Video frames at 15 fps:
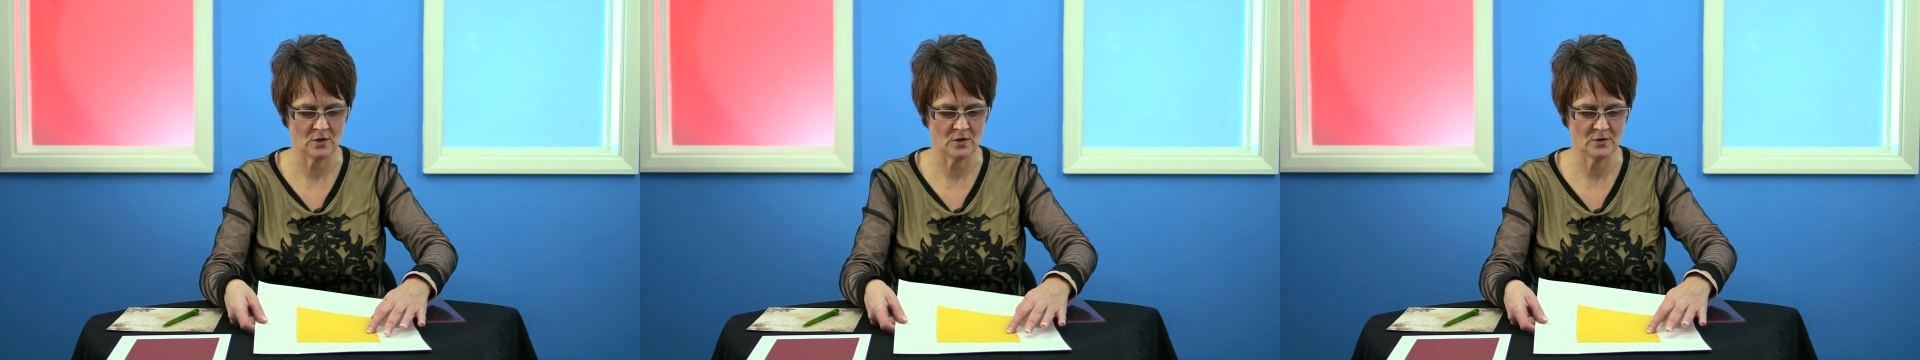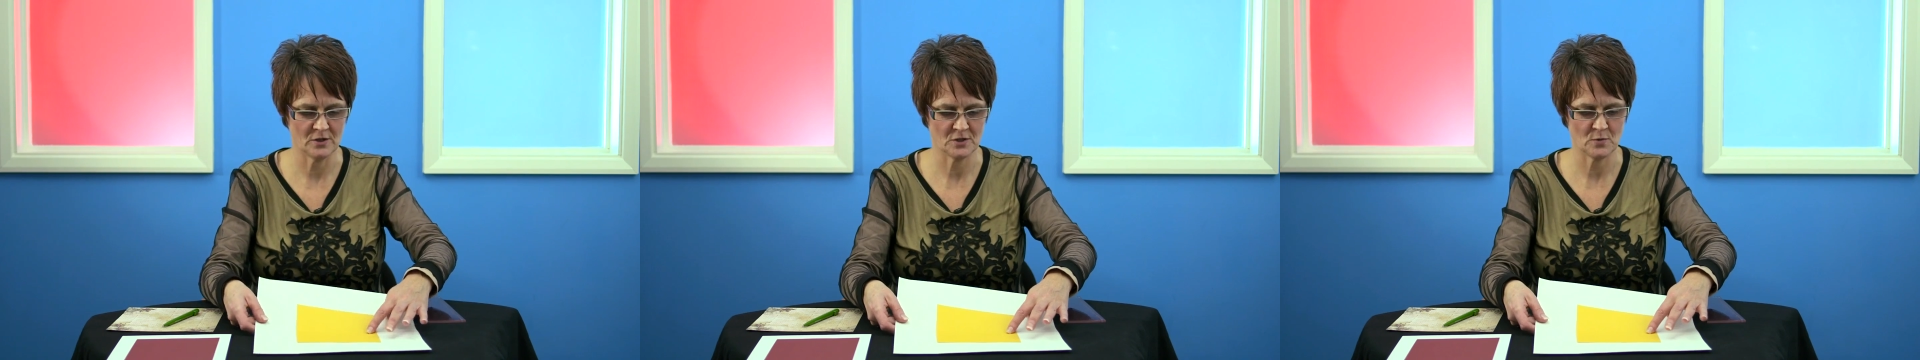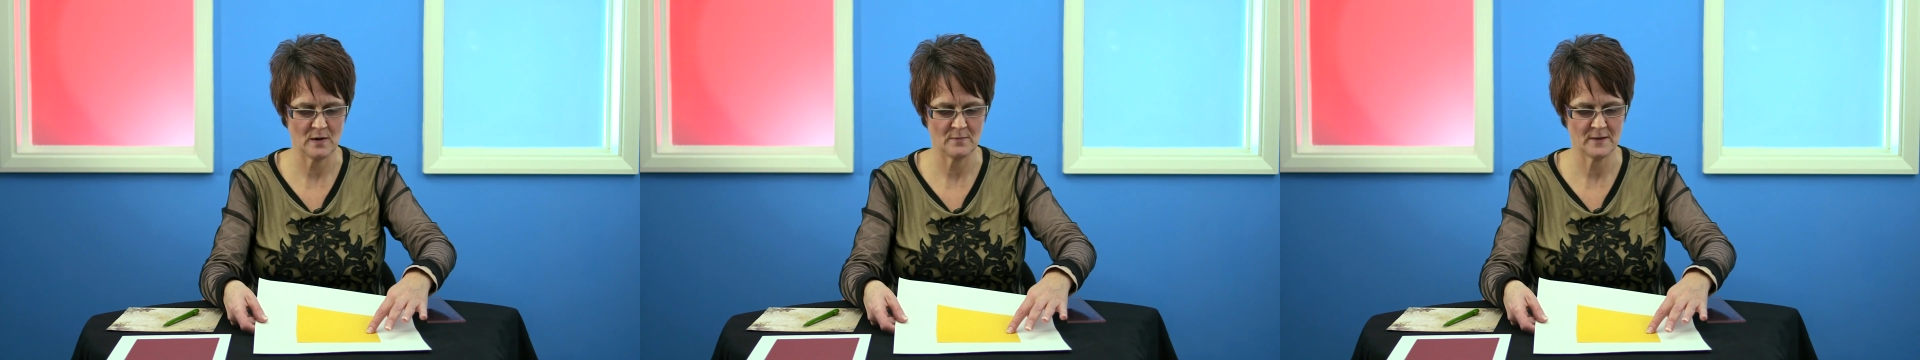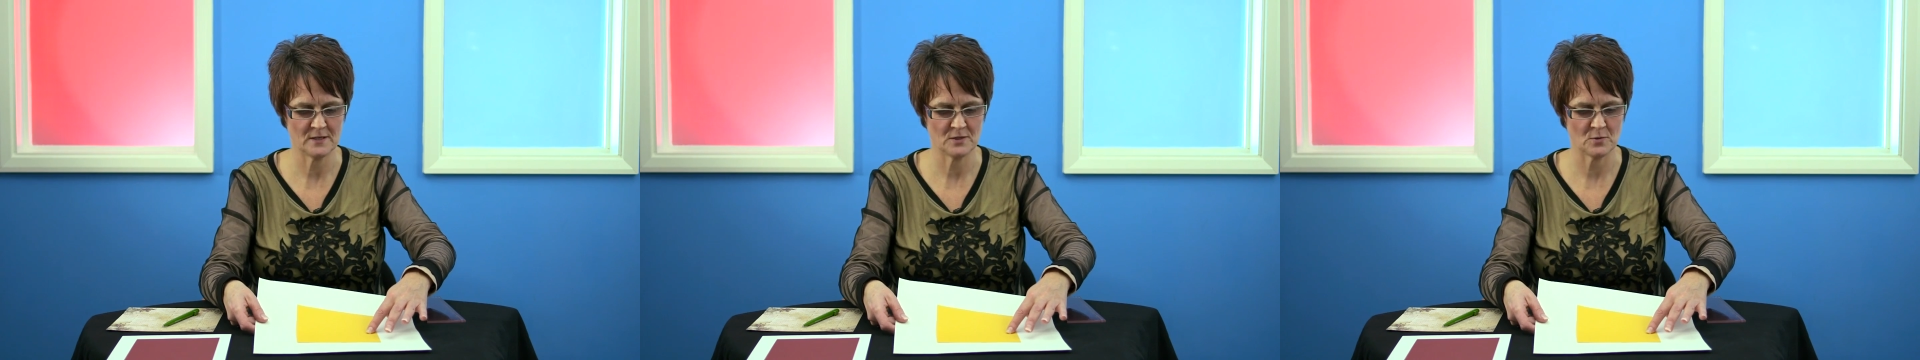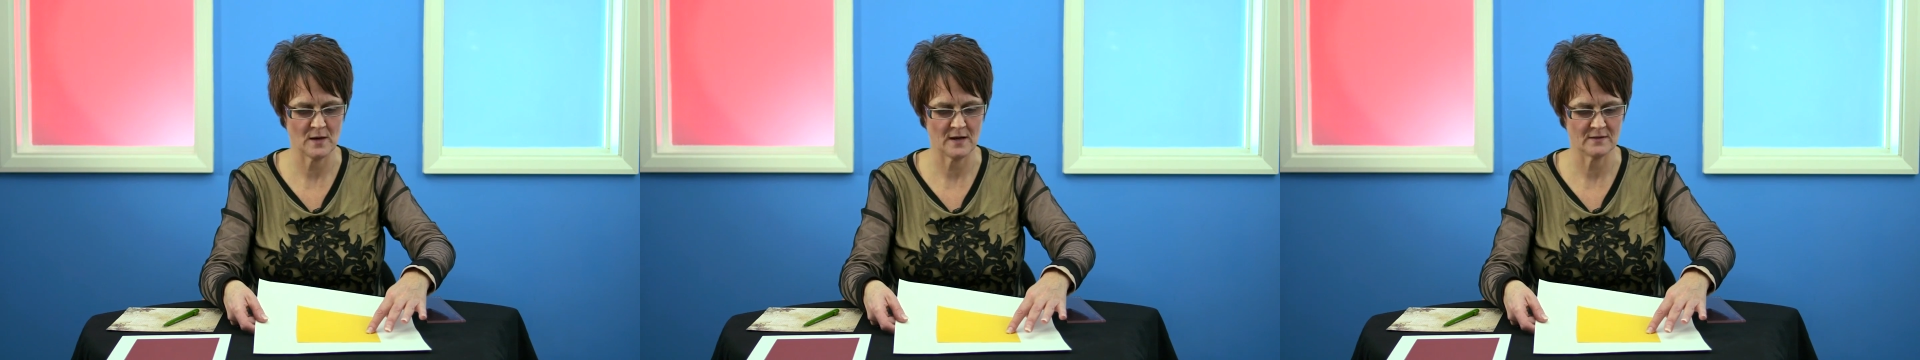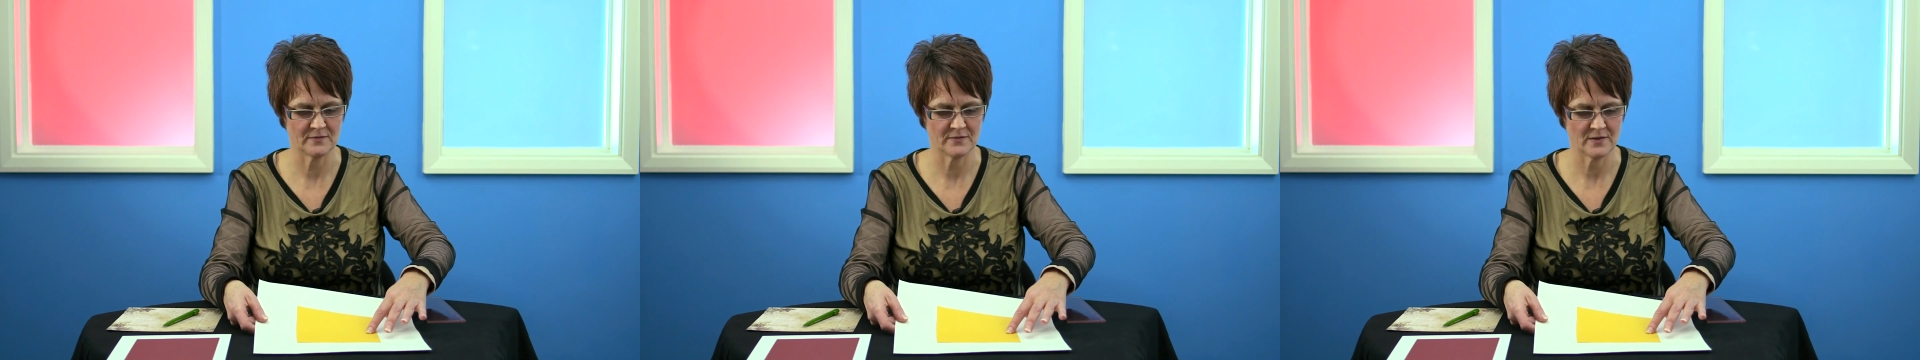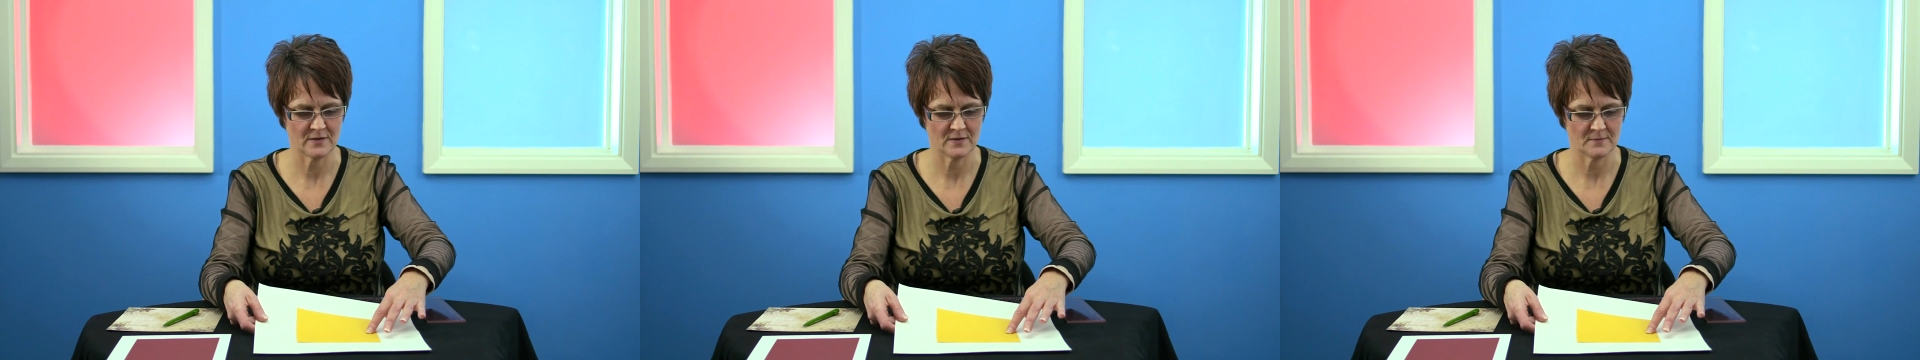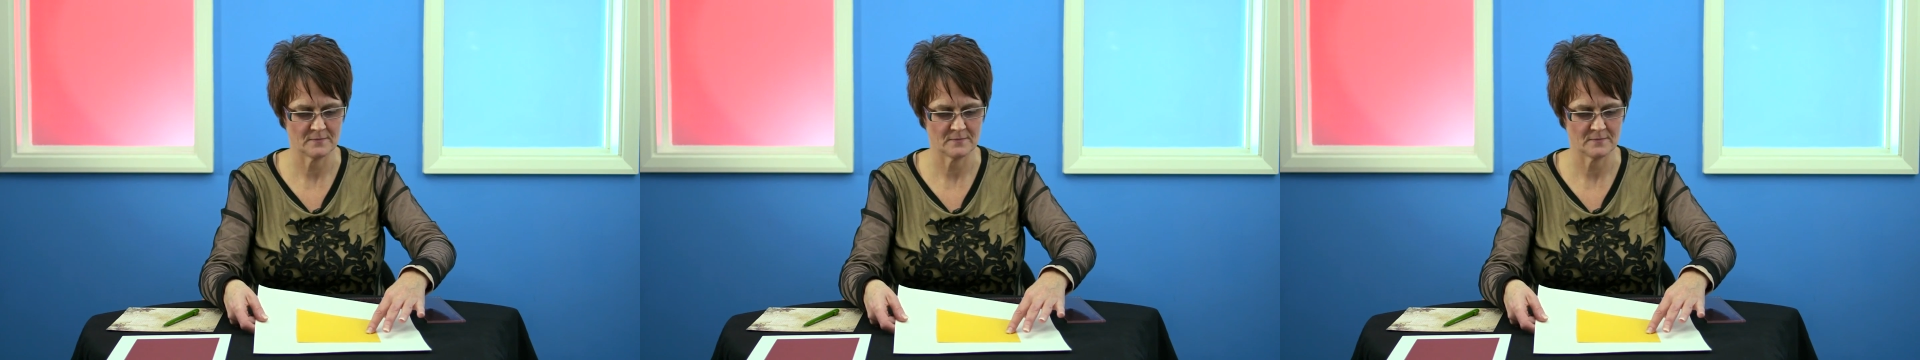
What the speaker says: on a 12 by 12.